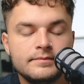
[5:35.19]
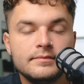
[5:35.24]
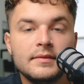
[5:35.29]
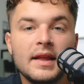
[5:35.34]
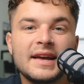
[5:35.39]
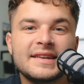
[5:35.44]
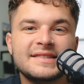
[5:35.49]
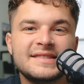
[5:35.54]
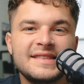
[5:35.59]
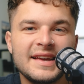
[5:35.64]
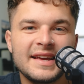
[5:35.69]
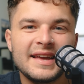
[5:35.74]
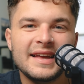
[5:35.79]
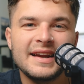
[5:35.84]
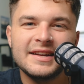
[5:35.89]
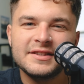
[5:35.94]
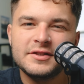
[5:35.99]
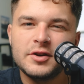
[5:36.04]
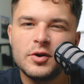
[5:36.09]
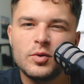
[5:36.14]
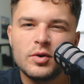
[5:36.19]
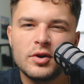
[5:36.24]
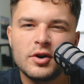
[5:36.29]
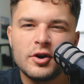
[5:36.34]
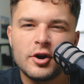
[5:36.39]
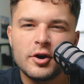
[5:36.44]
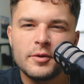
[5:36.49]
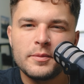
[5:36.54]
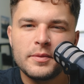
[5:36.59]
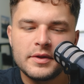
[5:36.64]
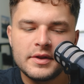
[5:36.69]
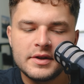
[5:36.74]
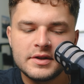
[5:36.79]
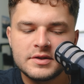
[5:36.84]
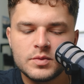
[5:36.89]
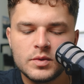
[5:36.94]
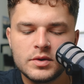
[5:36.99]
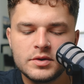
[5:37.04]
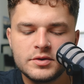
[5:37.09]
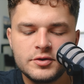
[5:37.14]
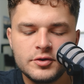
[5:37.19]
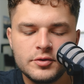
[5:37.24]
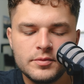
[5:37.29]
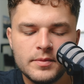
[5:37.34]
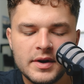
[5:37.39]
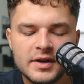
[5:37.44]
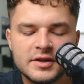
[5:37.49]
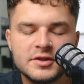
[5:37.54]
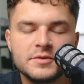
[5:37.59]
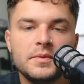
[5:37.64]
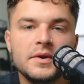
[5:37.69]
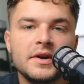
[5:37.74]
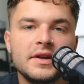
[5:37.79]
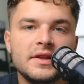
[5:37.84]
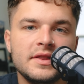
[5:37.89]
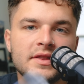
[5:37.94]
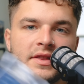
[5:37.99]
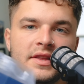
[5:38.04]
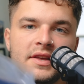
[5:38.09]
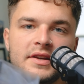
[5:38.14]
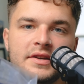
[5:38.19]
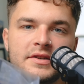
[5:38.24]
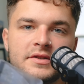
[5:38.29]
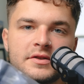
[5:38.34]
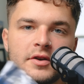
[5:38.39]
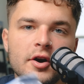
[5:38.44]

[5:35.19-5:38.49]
Next thing, and I don't want to harp on this one too much, but these